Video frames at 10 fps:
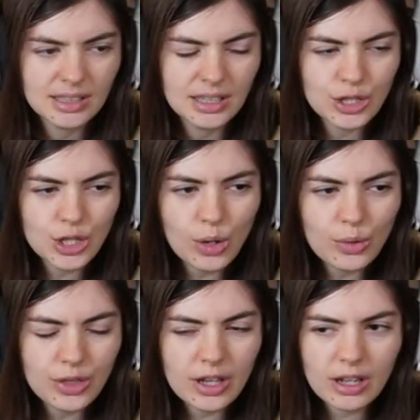so
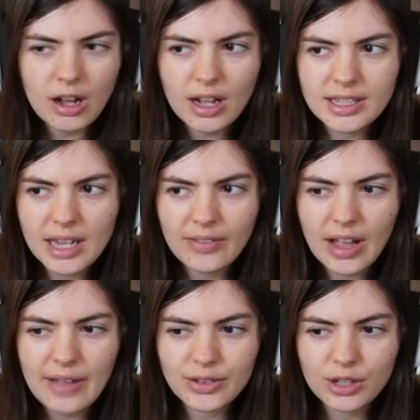the gods have
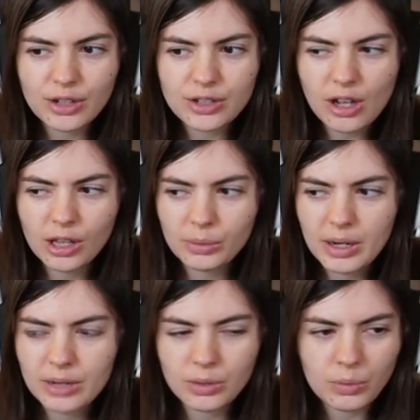avatars all
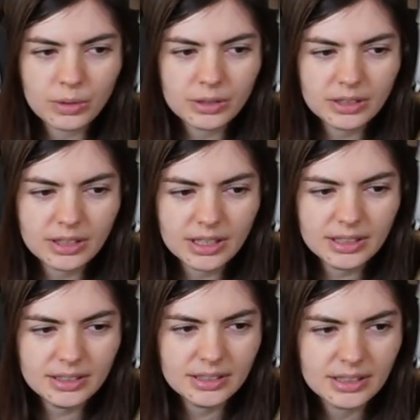around the world
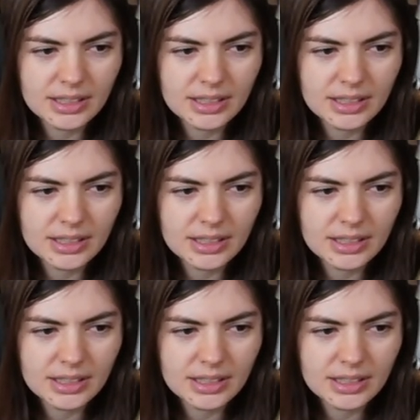then?